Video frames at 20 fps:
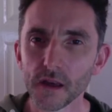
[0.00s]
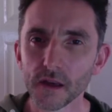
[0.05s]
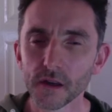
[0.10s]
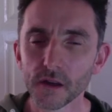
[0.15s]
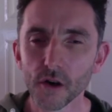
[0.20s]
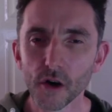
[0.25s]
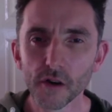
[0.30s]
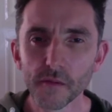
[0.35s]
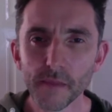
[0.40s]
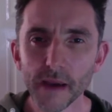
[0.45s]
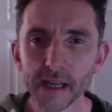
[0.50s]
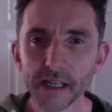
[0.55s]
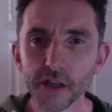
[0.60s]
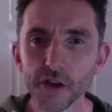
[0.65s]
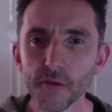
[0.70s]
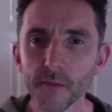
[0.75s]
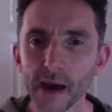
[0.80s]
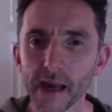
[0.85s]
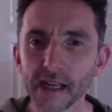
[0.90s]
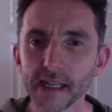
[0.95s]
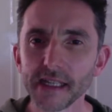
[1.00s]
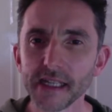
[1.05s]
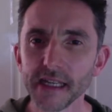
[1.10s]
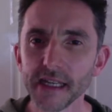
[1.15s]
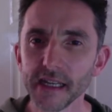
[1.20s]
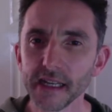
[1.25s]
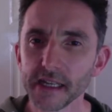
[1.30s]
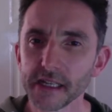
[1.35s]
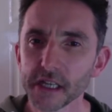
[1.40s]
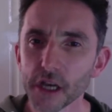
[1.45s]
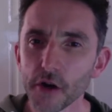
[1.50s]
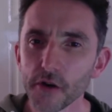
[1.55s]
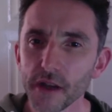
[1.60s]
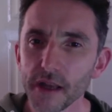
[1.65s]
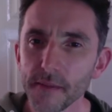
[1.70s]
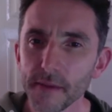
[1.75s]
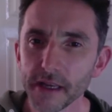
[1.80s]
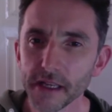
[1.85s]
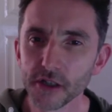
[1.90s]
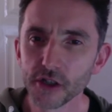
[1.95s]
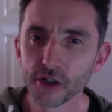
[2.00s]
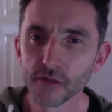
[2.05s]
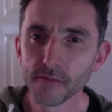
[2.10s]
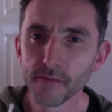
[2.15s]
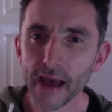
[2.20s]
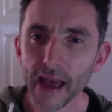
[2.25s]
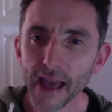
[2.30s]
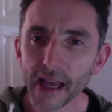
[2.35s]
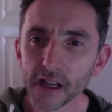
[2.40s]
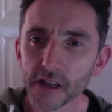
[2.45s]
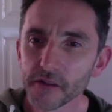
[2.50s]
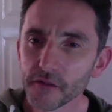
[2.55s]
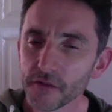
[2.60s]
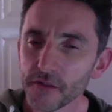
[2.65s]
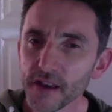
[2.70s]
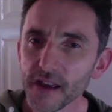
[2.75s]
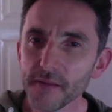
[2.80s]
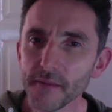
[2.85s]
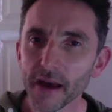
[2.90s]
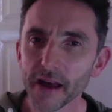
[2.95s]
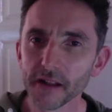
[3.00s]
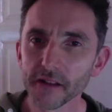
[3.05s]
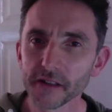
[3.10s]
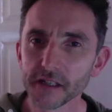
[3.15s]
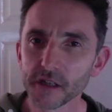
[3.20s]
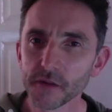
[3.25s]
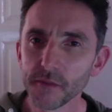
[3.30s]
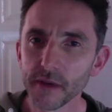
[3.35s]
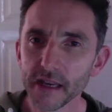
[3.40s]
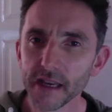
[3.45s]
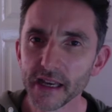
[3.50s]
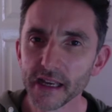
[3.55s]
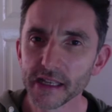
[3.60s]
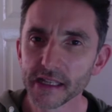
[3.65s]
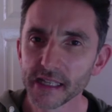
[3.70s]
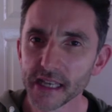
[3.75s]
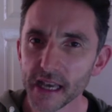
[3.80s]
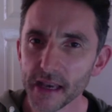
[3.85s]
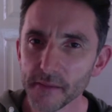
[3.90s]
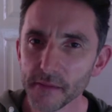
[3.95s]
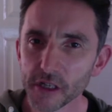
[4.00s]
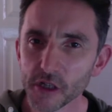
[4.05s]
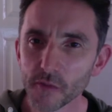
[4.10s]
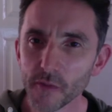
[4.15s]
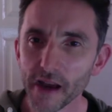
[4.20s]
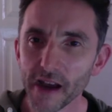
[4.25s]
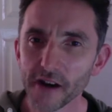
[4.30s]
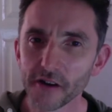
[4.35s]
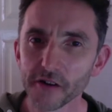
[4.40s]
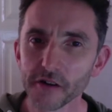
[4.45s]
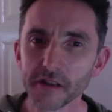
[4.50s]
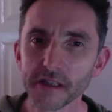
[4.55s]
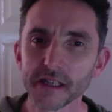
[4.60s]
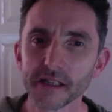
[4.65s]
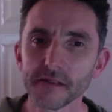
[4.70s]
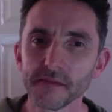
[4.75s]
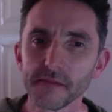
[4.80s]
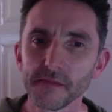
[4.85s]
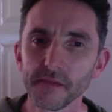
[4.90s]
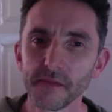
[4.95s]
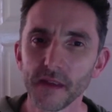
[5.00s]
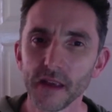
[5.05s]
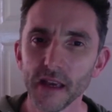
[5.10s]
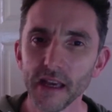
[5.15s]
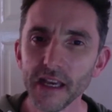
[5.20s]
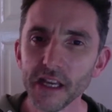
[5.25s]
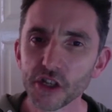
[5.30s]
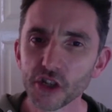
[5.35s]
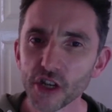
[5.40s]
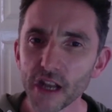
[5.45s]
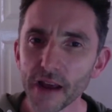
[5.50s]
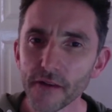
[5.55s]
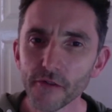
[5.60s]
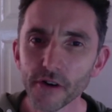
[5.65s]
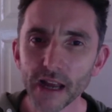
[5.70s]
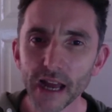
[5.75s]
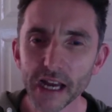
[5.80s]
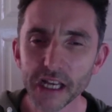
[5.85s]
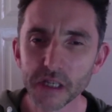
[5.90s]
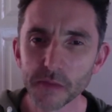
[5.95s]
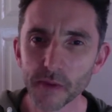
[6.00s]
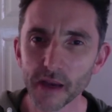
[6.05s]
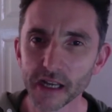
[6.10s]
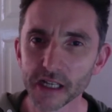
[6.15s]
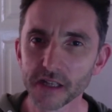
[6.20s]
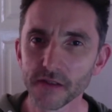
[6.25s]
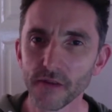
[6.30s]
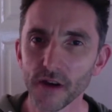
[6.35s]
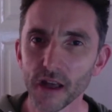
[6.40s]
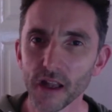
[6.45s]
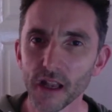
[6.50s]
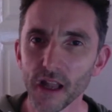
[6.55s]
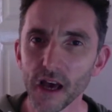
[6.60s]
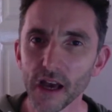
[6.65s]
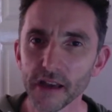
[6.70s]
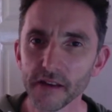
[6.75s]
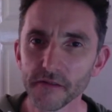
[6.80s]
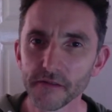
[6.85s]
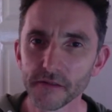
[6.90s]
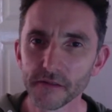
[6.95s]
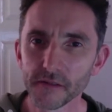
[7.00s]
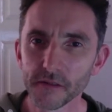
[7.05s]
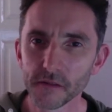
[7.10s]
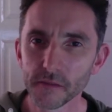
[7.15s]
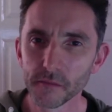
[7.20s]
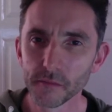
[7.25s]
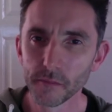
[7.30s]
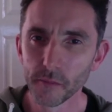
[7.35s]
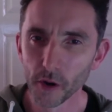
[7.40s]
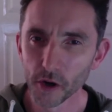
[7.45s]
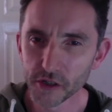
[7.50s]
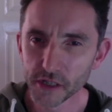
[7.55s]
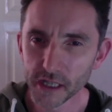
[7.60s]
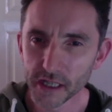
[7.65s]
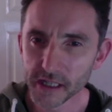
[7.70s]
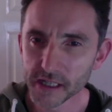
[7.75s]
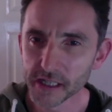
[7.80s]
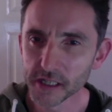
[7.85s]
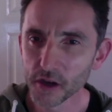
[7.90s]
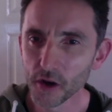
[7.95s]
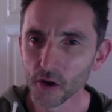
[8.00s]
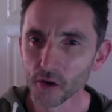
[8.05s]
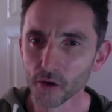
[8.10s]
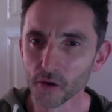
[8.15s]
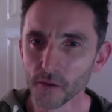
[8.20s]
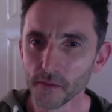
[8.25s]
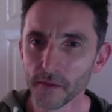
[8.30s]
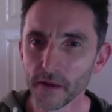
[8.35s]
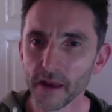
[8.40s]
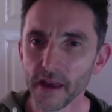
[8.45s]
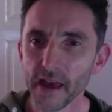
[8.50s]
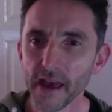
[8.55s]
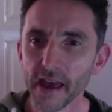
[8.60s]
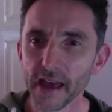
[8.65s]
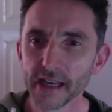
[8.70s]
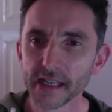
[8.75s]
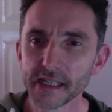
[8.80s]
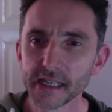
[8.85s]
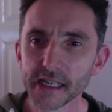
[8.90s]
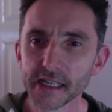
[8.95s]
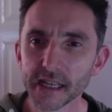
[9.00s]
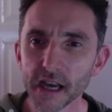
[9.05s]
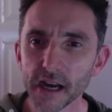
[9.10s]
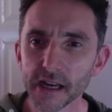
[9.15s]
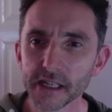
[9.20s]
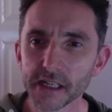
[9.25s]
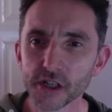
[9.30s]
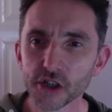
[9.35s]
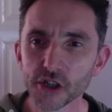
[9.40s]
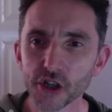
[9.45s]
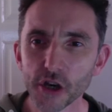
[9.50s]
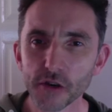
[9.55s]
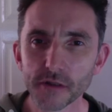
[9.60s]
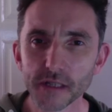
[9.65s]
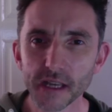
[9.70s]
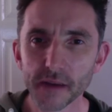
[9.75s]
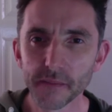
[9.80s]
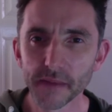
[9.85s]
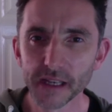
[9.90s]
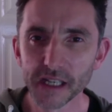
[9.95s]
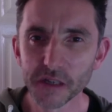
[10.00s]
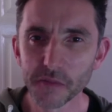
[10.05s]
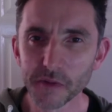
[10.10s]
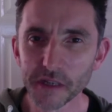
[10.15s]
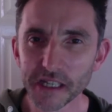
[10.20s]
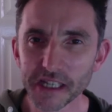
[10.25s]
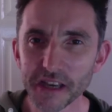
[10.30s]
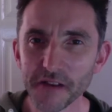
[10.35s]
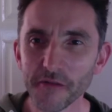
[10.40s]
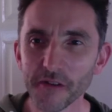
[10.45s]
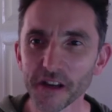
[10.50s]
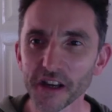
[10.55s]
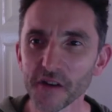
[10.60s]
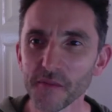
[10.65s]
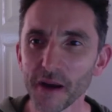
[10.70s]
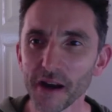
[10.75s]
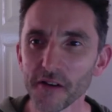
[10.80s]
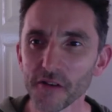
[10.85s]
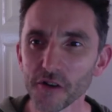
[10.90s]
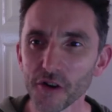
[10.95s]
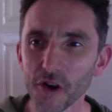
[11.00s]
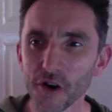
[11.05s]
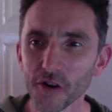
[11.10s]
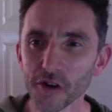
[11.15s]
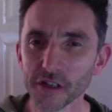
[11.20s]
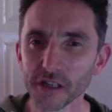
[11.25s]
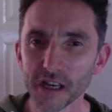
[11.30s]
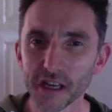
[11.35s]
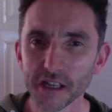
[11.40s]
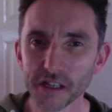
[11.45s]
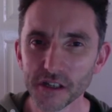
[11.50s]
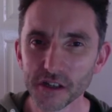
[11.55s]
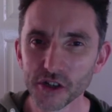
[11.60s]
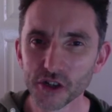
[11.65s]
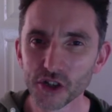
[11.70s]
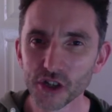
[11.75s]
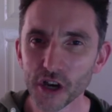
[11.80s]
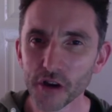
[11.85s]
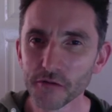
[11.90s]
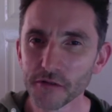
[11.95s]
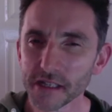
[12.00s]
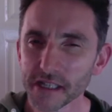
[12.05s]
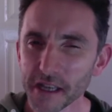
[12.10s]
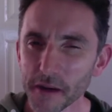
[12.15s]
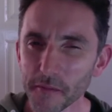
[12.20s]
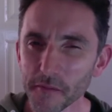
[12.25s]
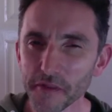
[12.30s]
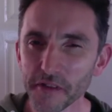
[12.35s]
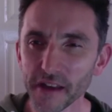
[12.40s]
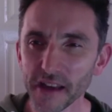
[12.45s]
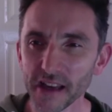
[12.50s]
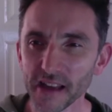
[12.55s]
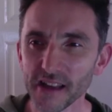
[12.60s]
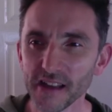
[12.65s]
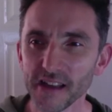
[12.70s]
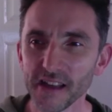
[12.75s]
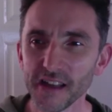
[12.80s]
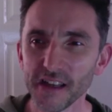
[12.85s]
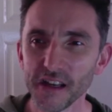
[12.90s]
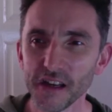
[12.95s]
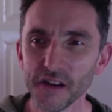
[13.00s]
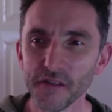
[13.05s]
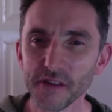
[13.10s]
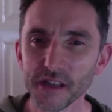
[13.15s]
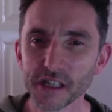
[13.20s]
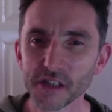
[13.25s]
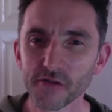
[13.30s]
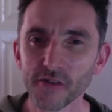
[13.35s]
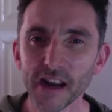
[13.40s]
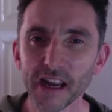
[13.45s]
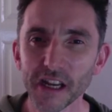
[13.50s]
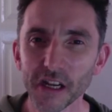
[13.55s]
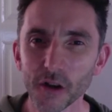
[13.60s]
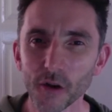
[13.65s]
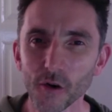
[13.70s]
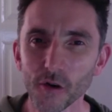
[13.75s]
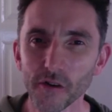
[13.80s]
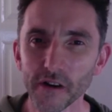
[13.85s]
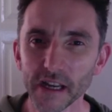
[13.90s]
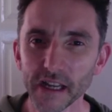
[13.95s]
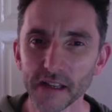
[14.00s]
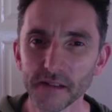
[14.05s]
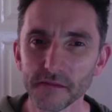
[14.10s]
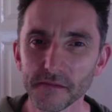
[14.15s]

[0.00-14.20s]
God made humanity in his own image, male and female, to be his image bearers. Each and every aspect of our life, body and soul, is designed to show something specific about God, to show something of his great glory.